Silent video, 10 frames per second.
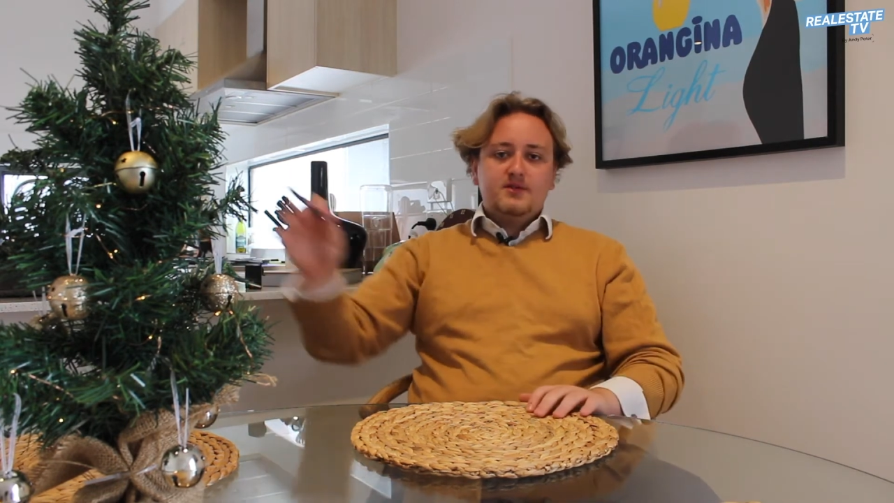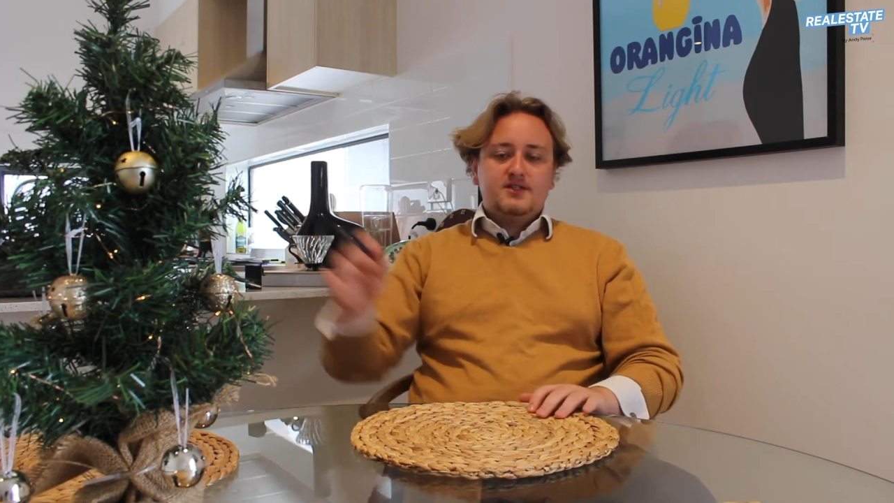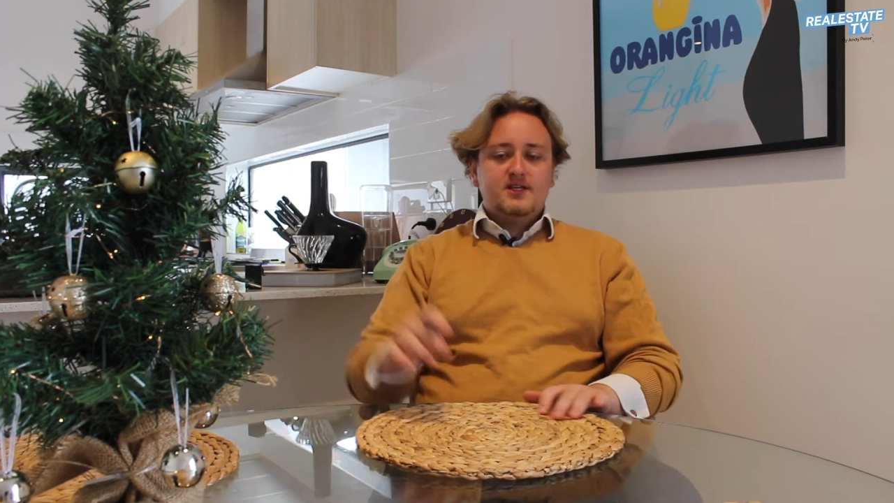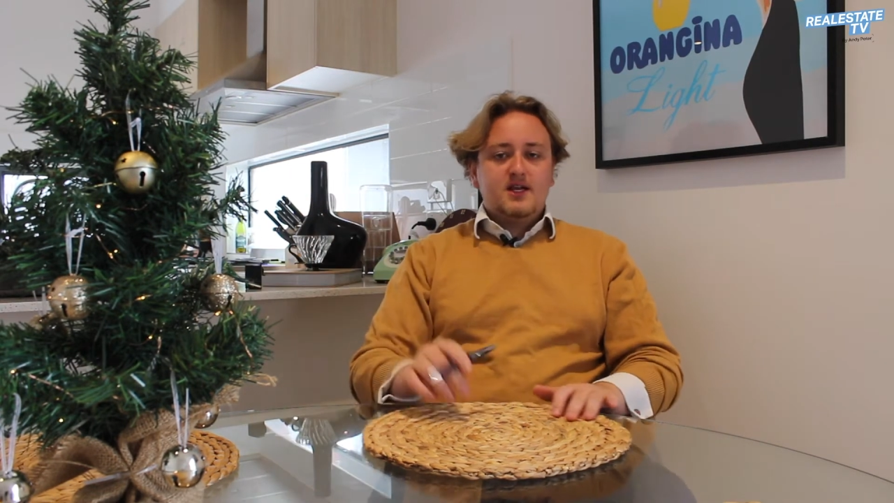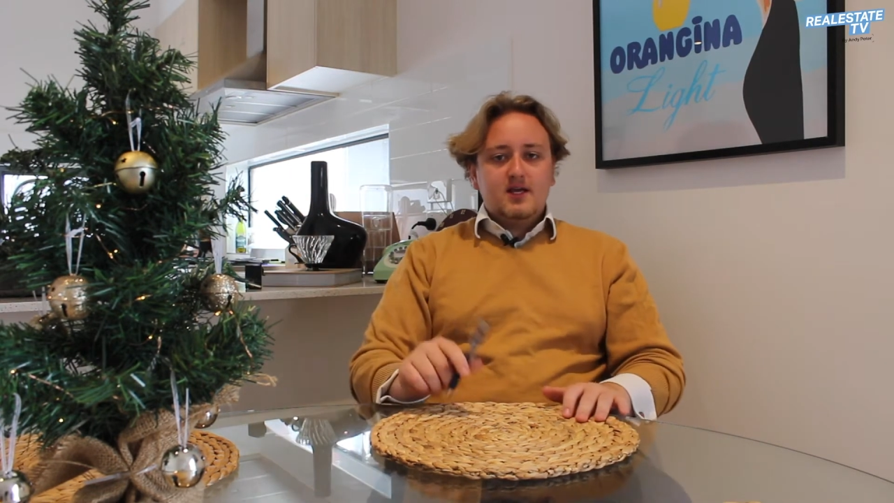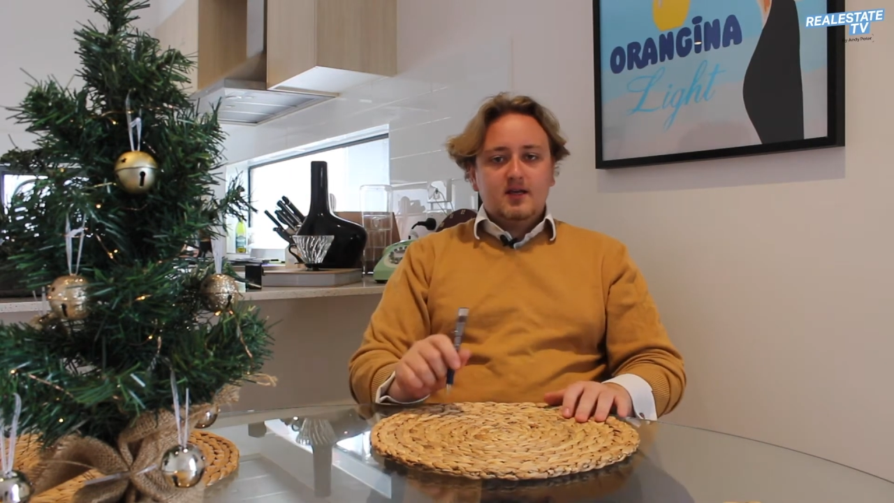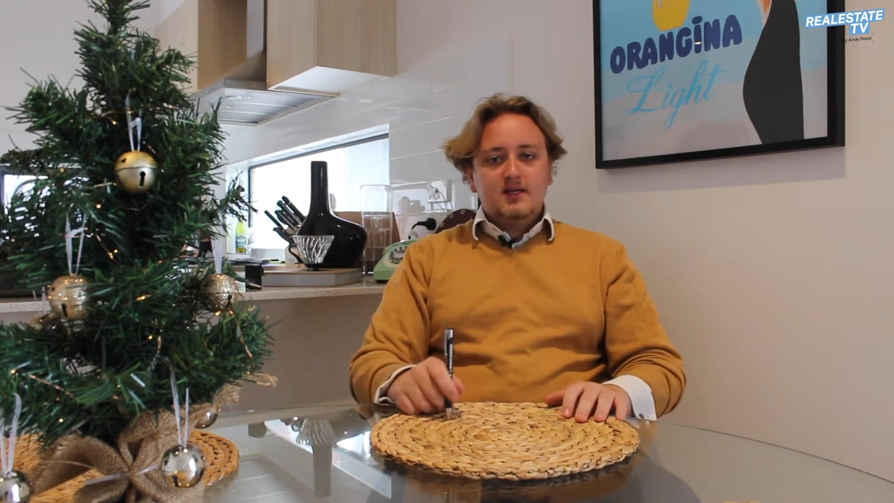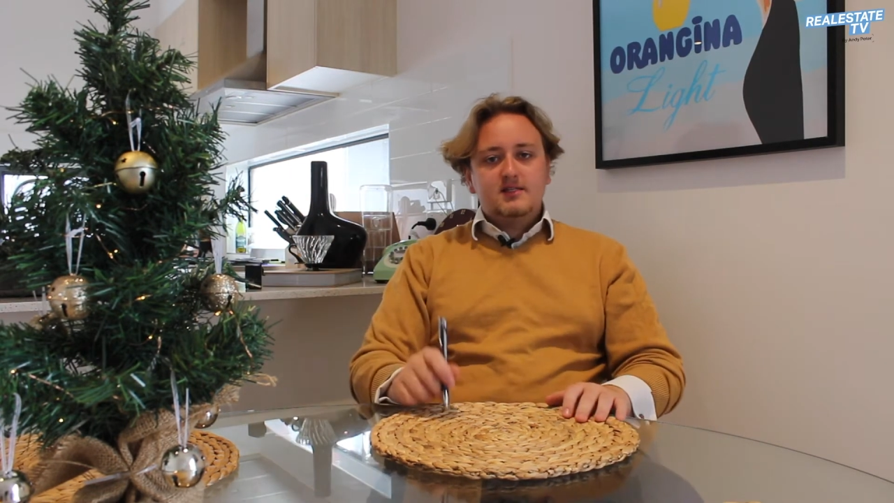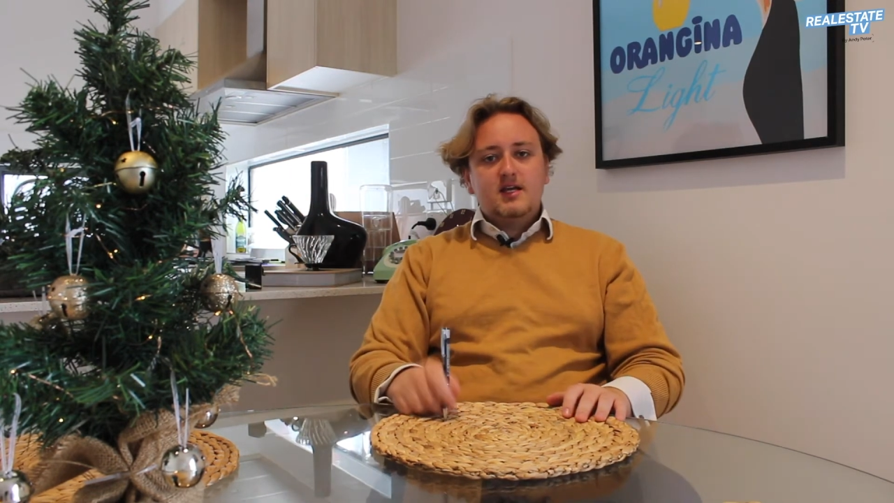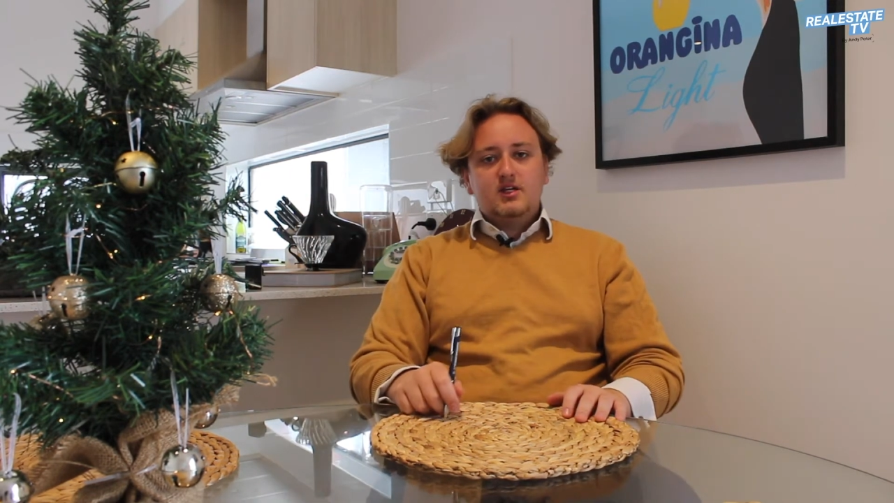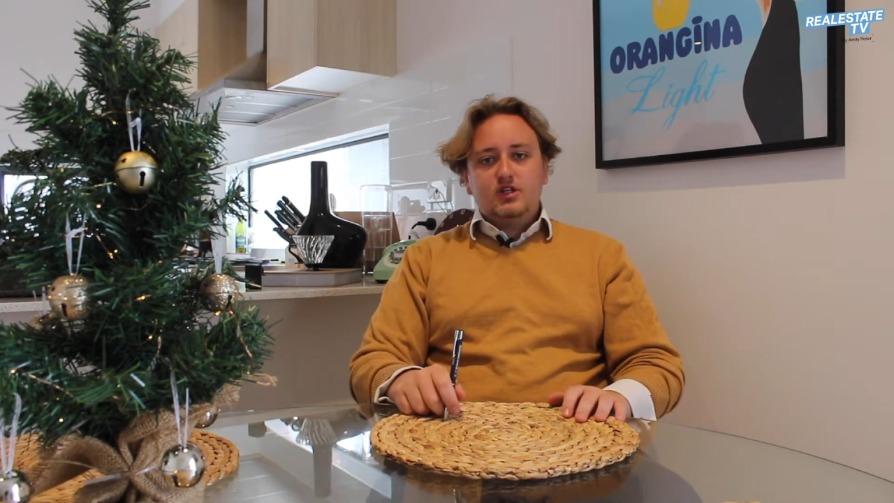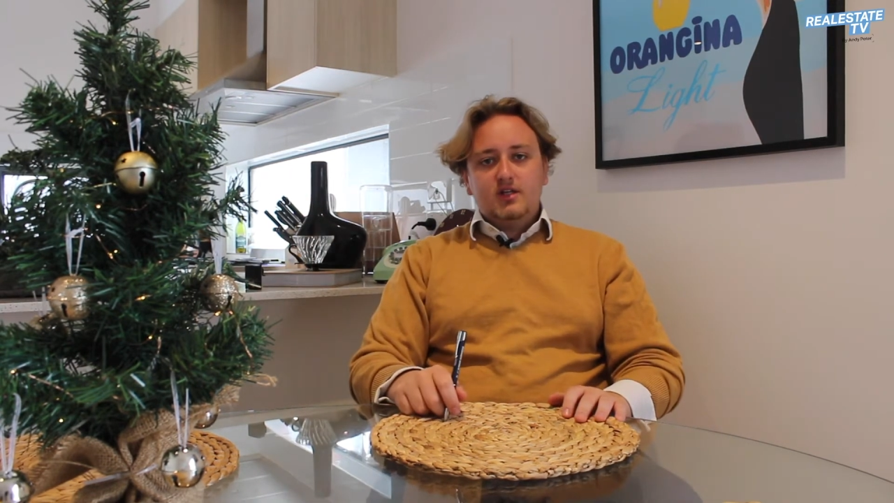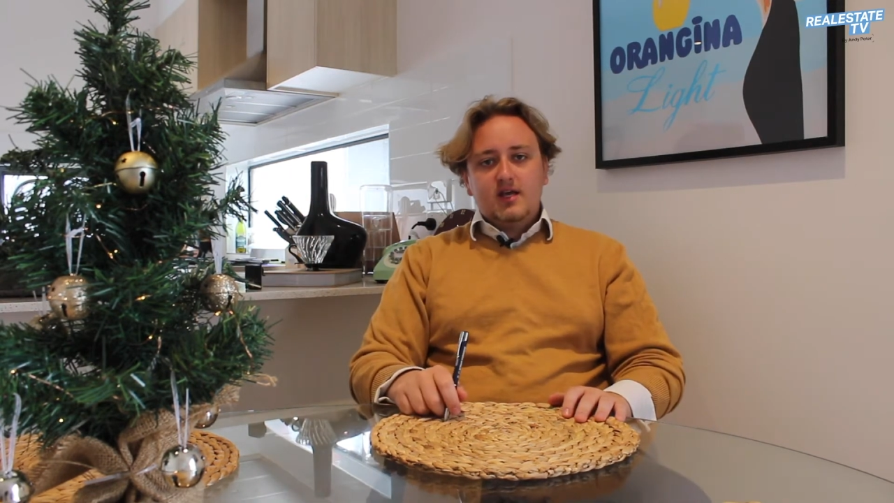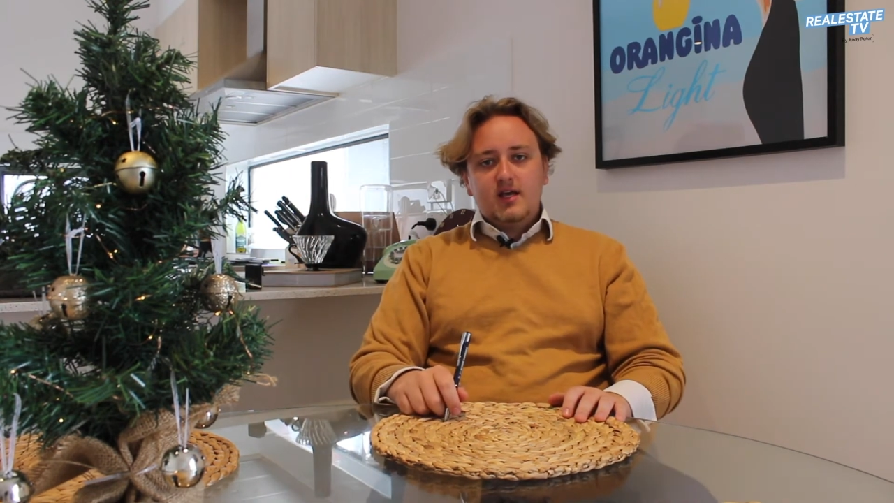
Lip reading: the city, essentially.